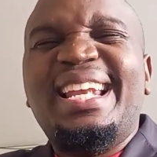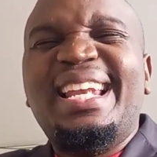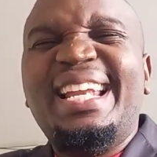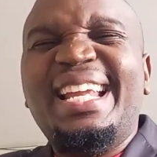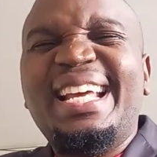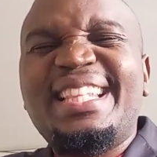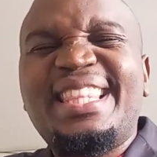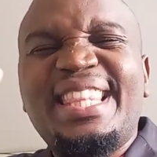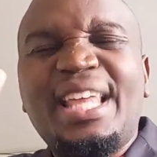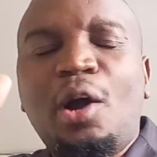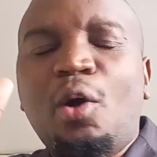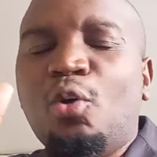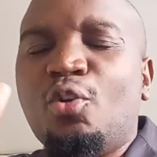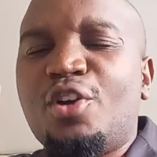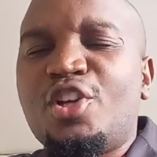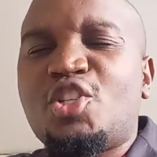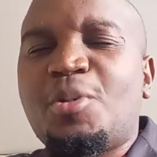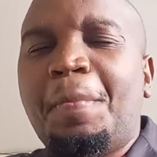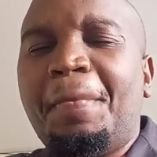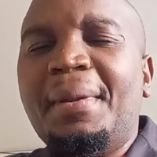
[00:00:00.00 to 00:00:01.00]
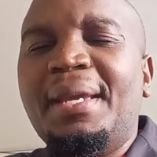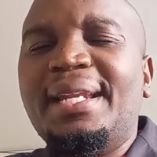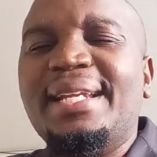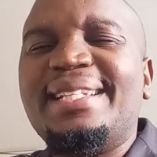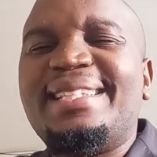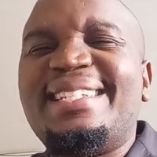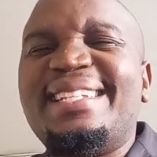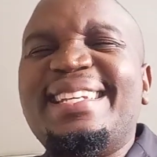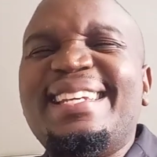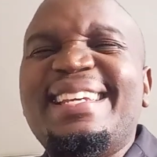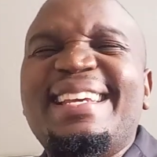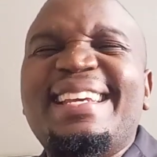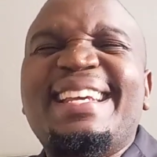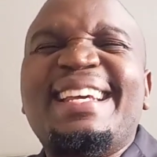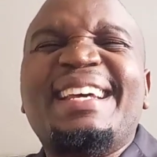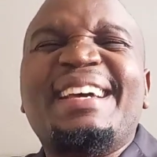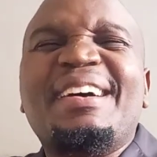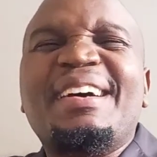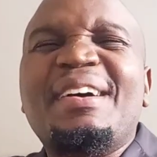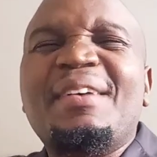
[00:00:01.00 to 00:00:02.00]
Let the Holy Spirit
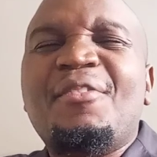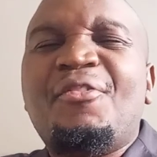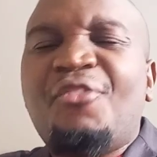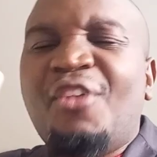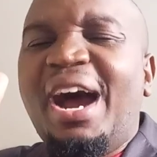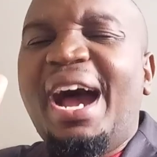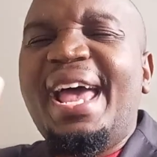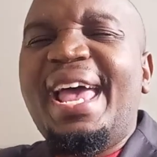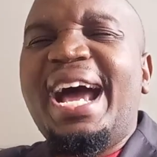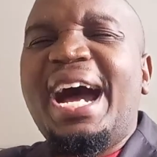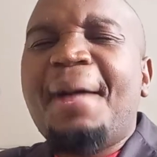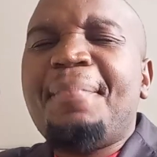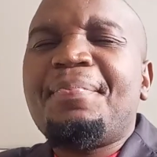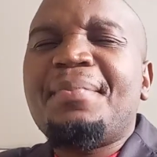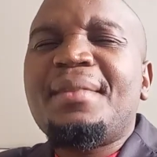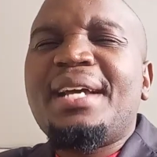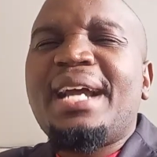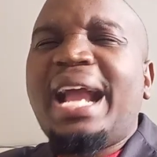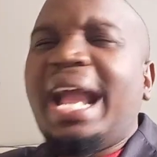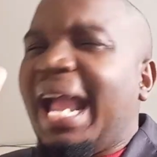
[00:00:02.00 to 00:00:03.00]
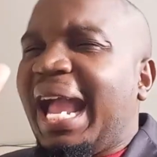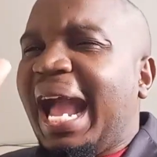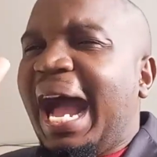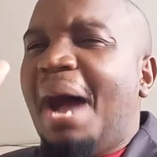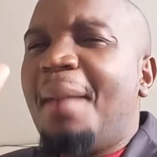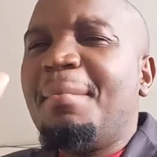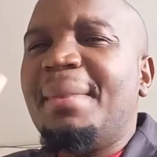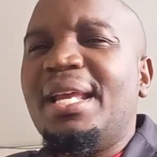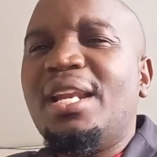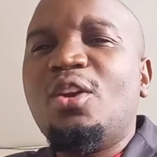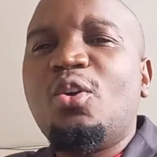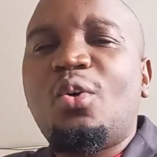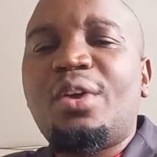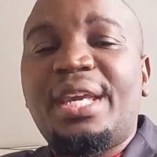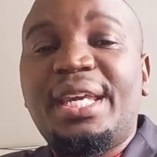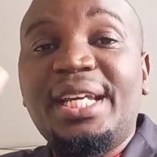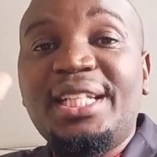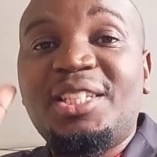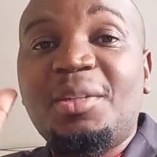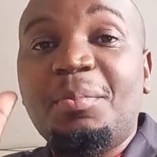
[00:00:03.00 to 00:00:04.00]
fire come and
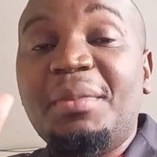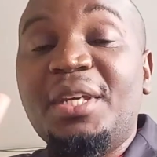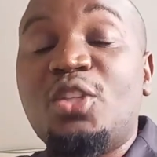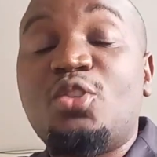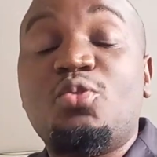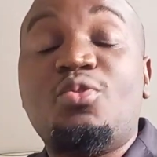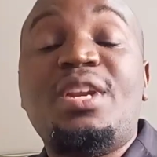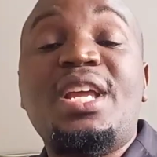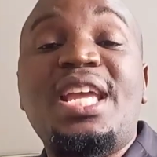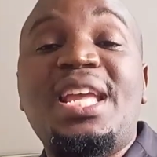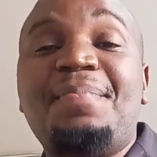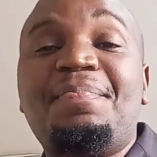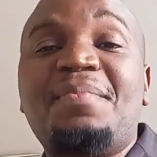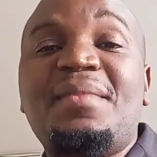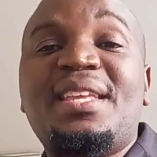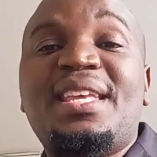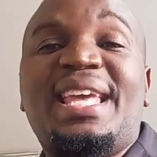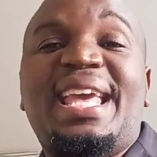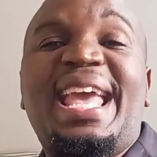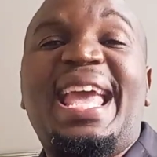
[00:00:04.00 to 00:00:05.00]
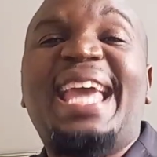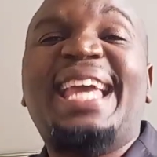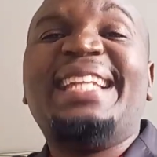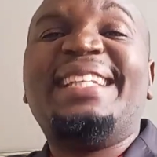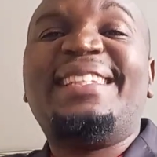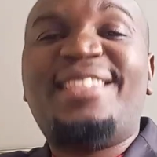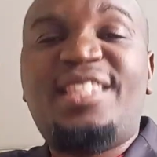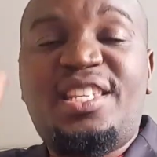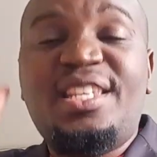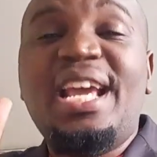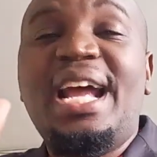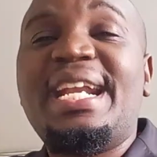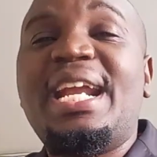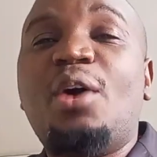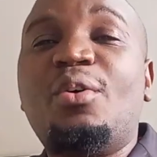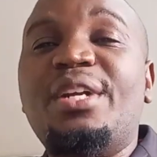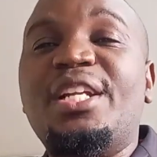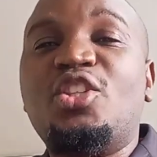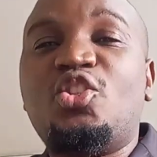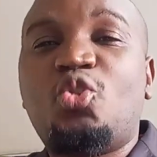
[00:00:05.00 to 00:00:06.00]
locate me today and tear
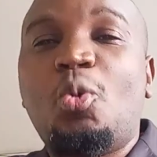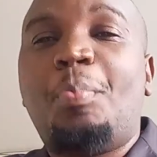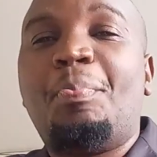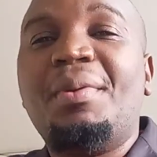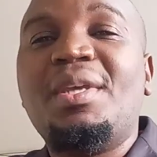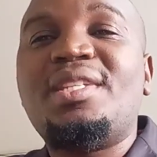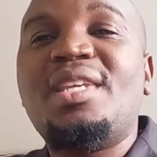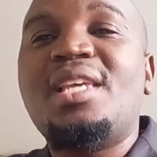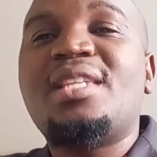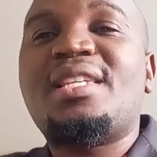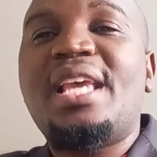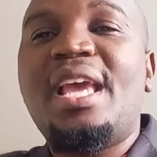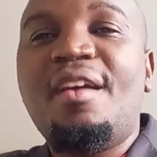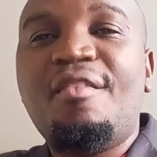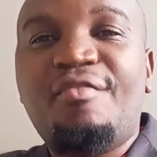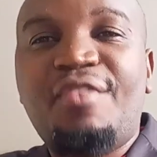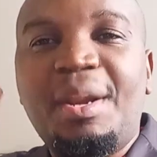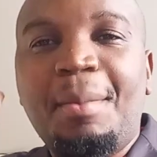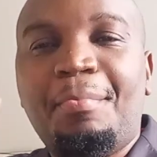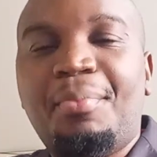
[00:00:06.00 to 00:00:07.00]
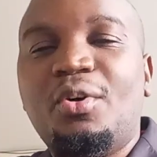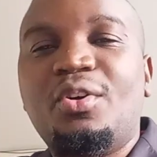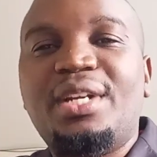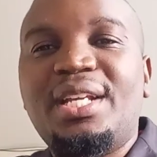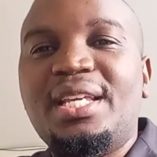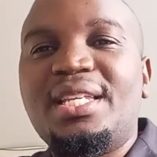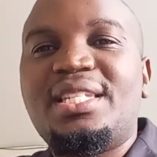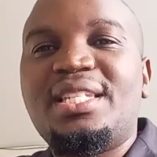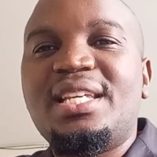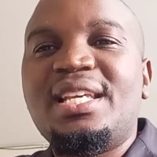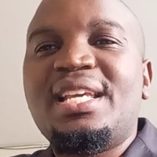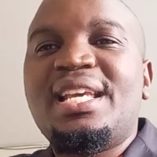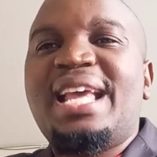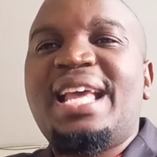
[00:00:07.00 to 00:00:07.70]
down into pieces every bondage